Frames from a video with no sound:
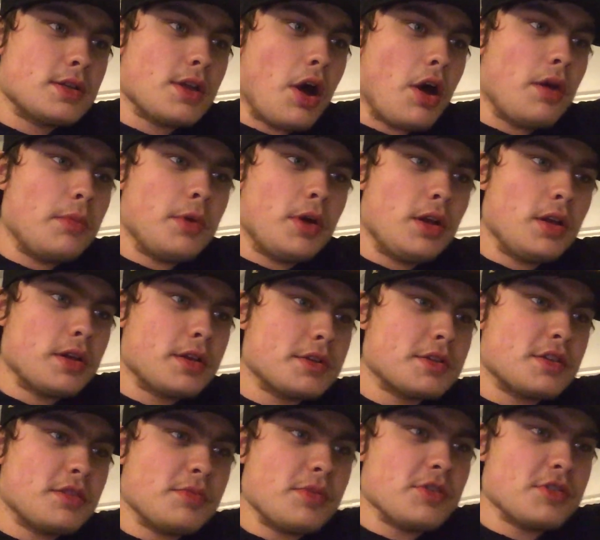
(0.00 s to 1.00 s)
Tom Holland
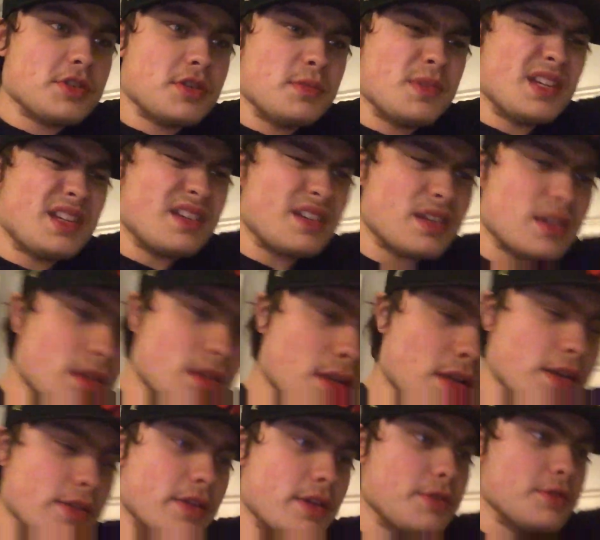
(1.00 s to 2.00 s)
is supposed to be in.
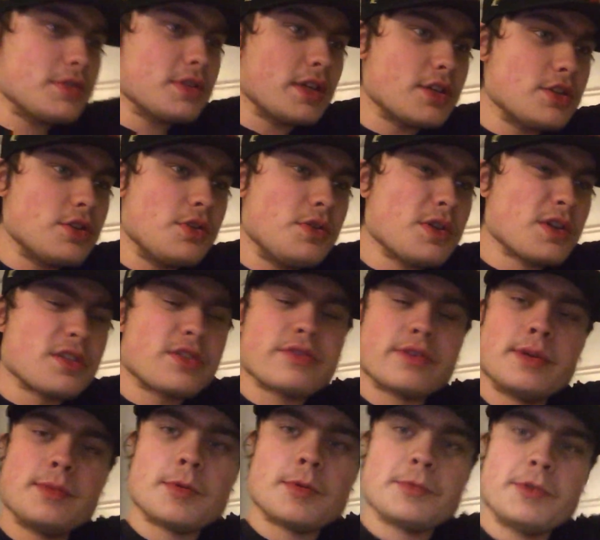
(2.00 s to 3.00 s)
I think it was like two or
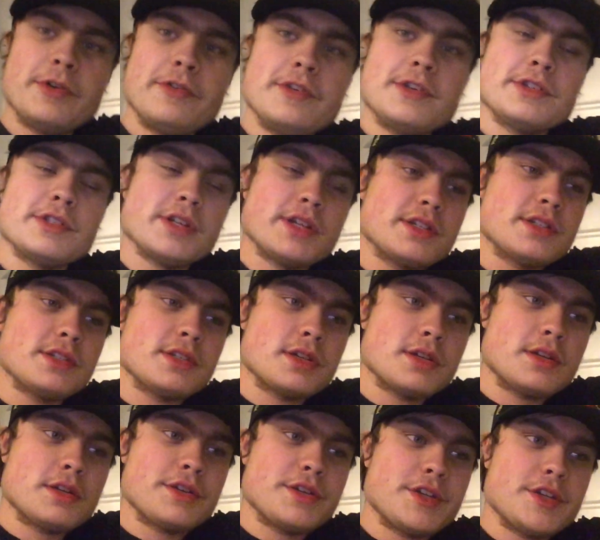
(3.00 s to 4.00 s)
three more movies as
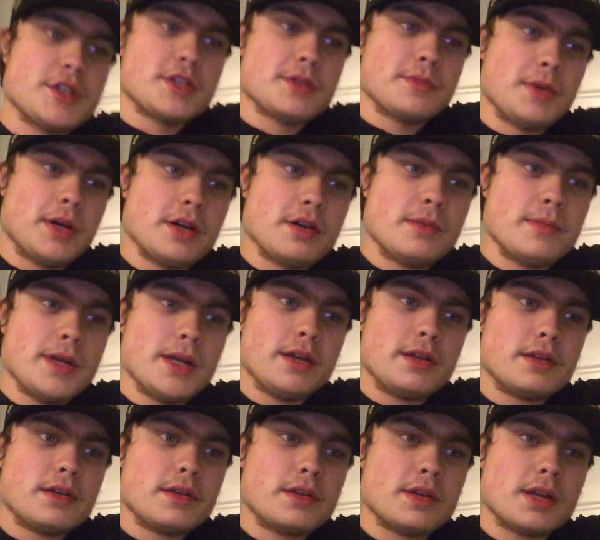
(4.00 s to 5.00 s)

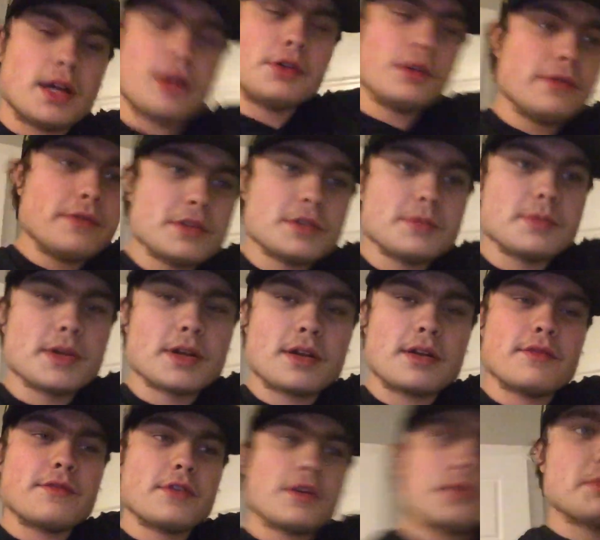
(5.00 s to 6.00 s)
Spider-Man. I don't know if it's been
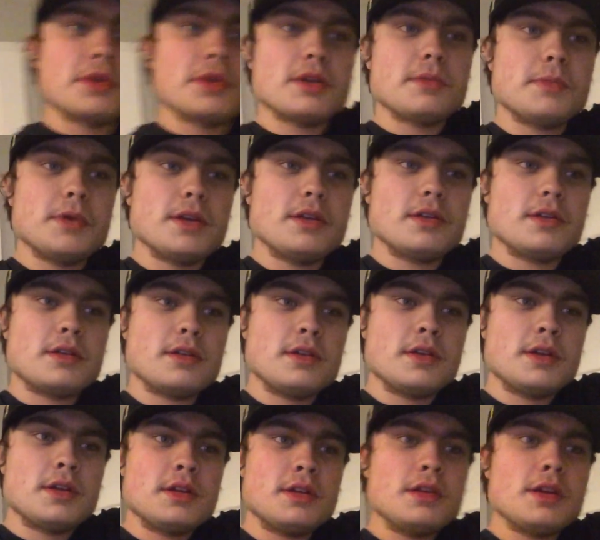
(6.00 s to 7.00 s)
confirmed yet, but I
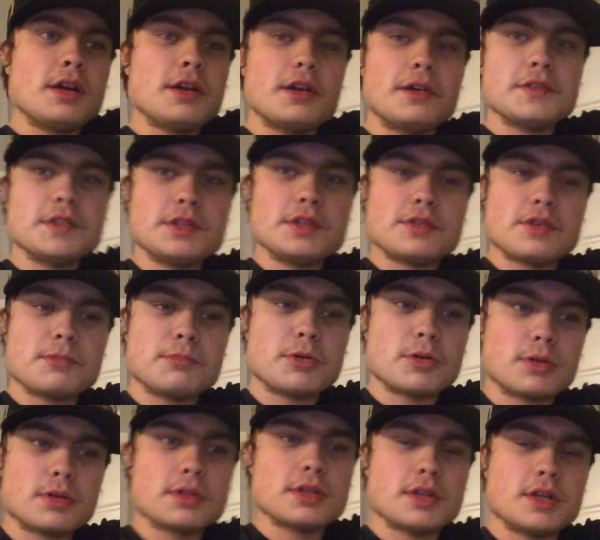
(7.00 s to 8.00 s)
don't know, I've seen
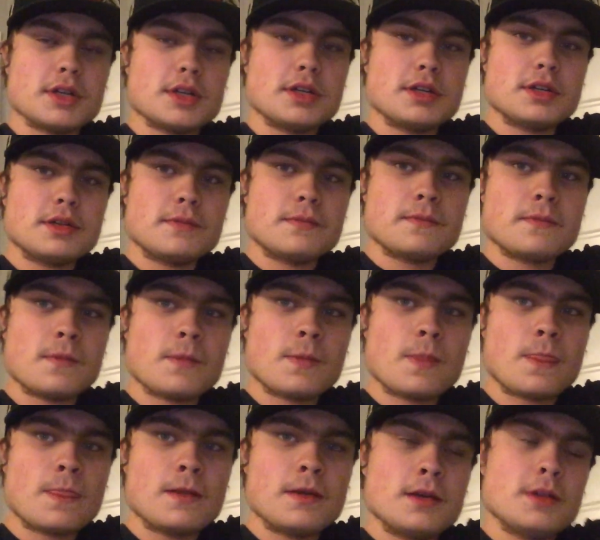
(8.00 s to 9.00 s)
reports on it.
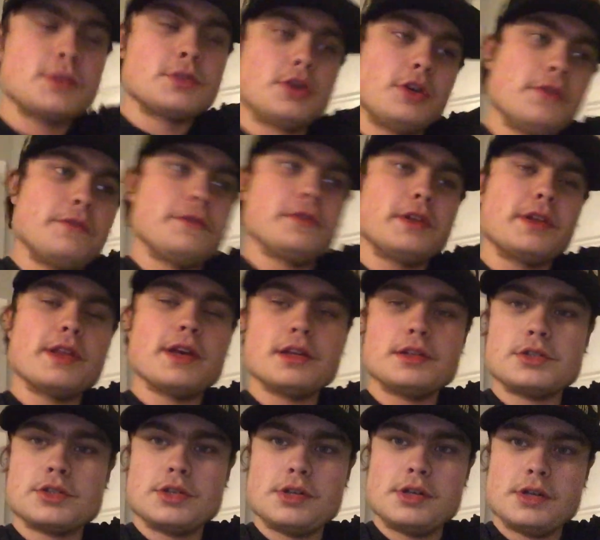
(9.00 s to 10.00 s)
So hopefully
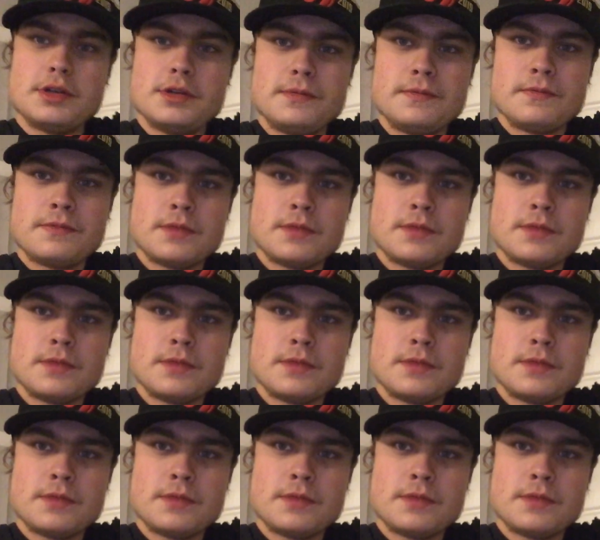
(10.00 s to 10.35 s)
that's true.